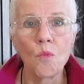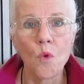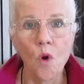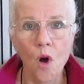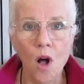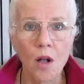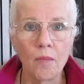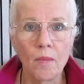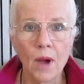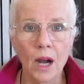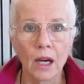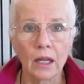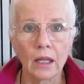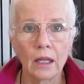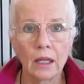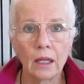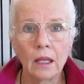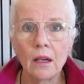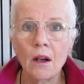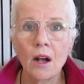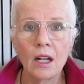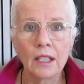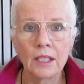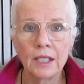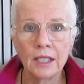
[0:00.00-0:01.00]
Walmart. It
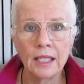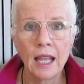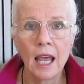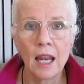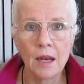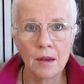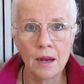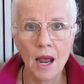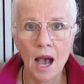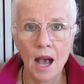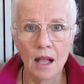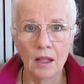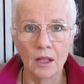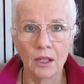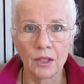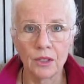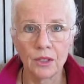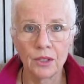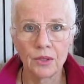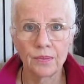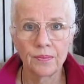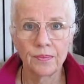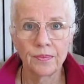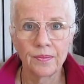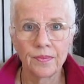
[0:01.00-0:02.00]
cost $10.